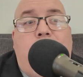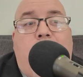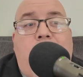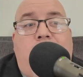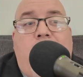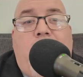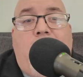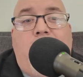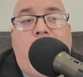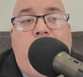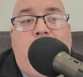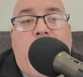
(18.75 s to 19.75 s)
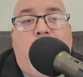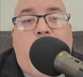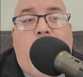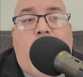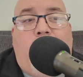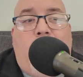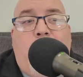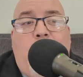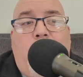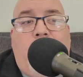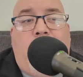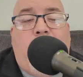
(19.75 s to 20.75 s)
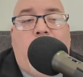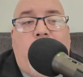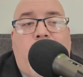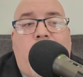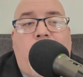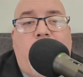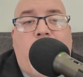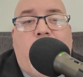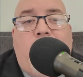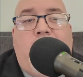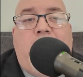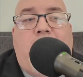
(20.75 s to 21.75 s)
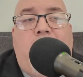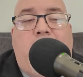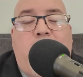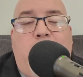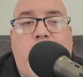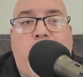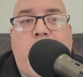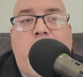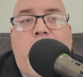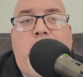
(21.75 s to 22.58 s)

resonate with our community for at least the next year.